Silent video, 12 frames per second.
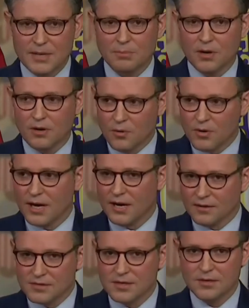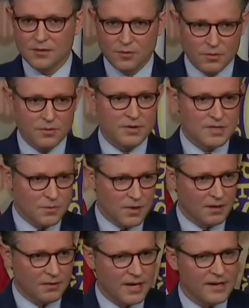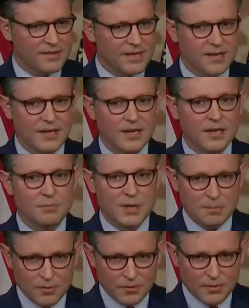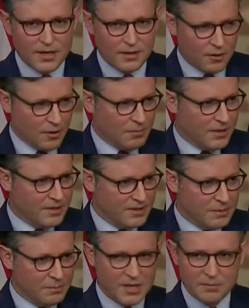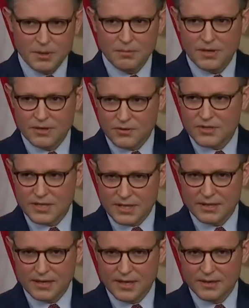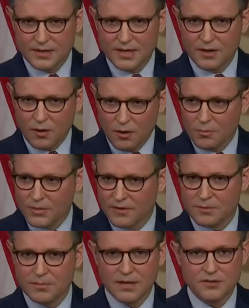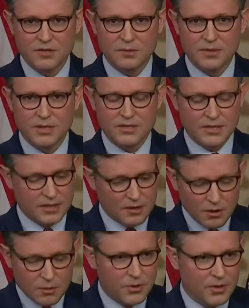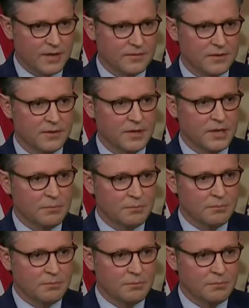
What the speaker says: to keep our own house in order as well. And I think people at home, I think the American people understand that. At home, you have to balance your budget. At home, you have to...